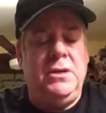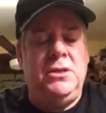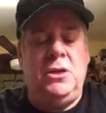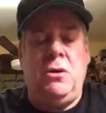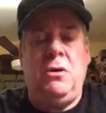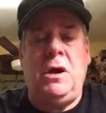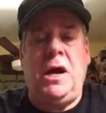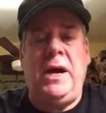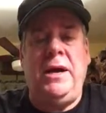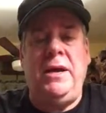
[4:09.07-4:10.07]
So
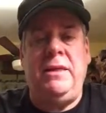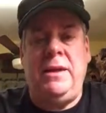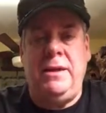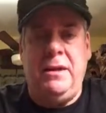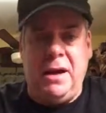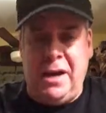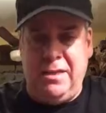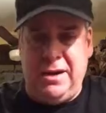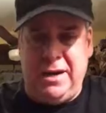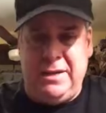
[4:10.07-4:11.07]
I thank
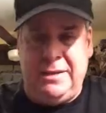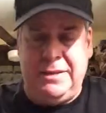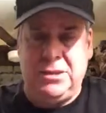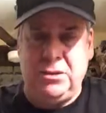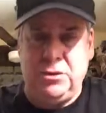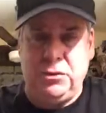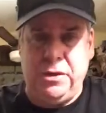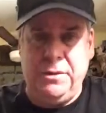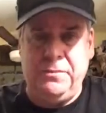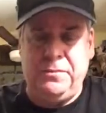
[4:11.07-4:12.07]
God that I did the
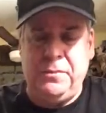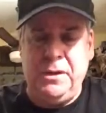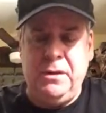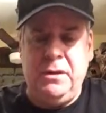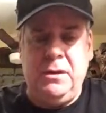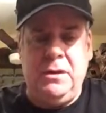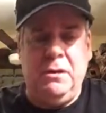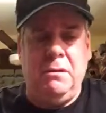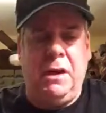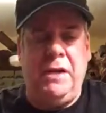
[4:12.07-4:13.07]
surgery.
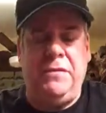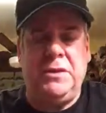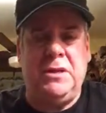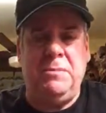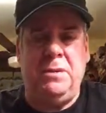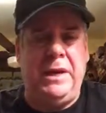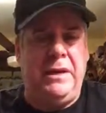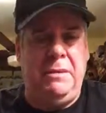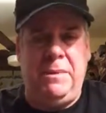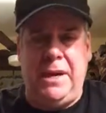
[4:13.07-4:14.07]
Her life is
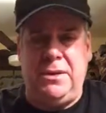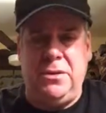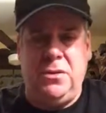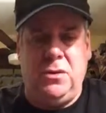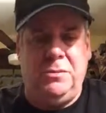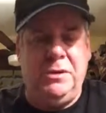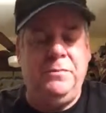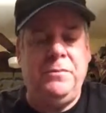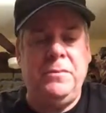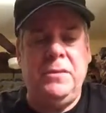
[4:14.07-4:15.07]
completely back to normal.
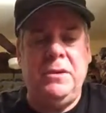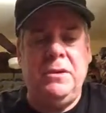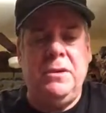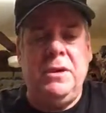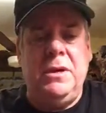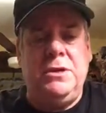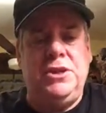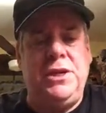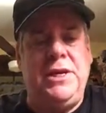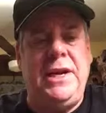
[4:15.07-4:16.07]

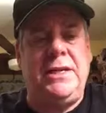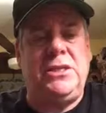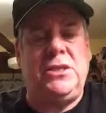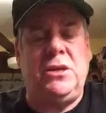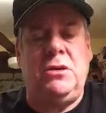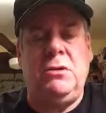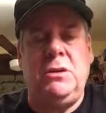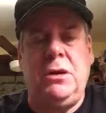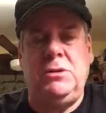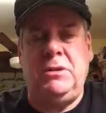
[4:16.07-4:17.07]
She gets
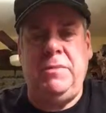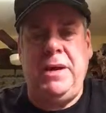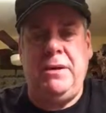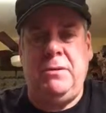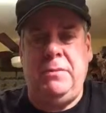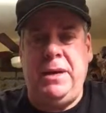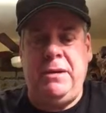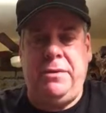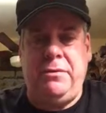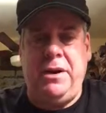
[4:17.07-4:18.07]
glucosamine and
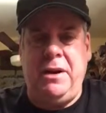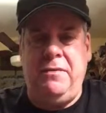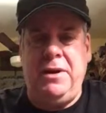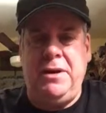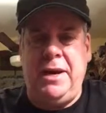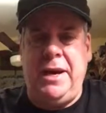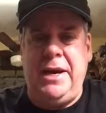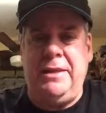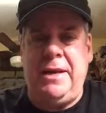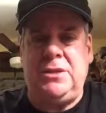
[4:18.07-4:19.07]
omega-3 every
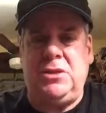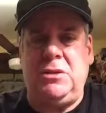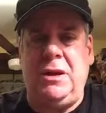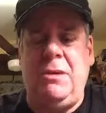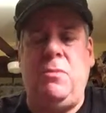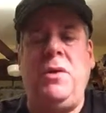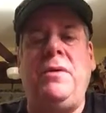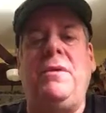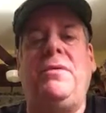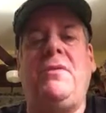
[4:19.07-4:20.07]
day. That's to help
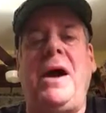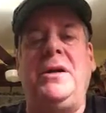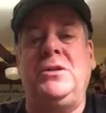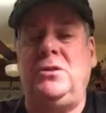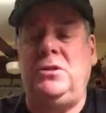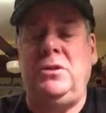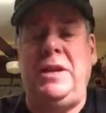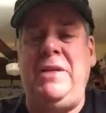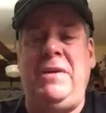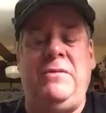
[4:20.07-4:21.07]
with arthritis. So
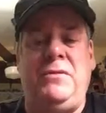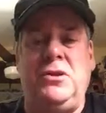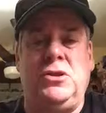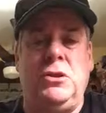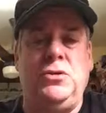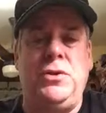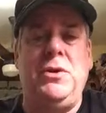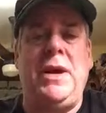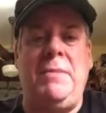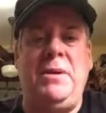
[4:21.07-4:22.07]
even after the surgery, you
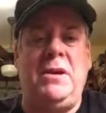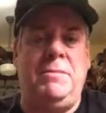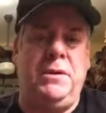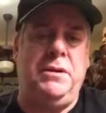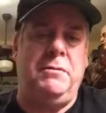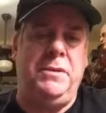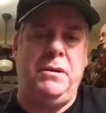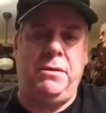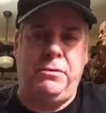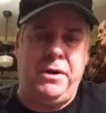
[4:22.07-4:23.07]
can become a little bit
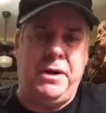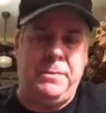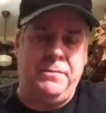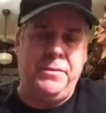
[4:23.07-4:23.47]
arthritic.